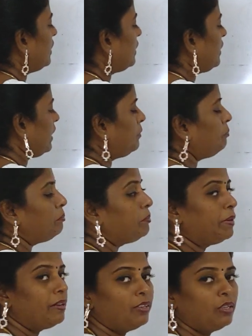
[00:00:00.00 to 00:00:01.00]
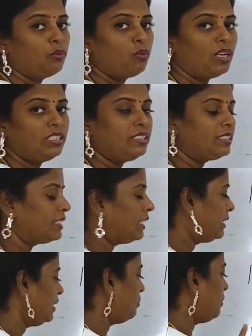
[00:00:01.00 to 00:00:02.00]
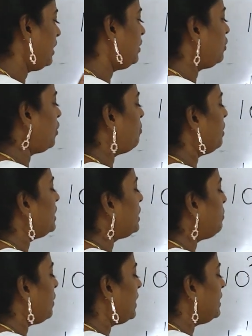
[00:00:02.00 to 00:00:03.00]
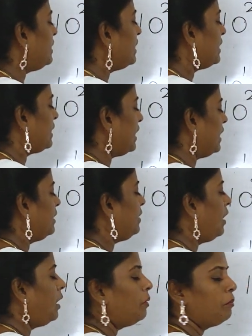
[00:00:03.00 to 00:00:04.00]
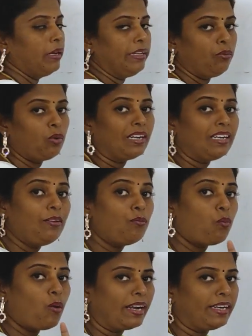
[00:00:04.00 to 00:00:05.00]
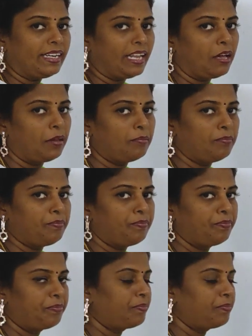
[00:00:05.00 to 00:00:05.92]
10 power 1 is nothing but you are multiplying the 10 by only 1 time.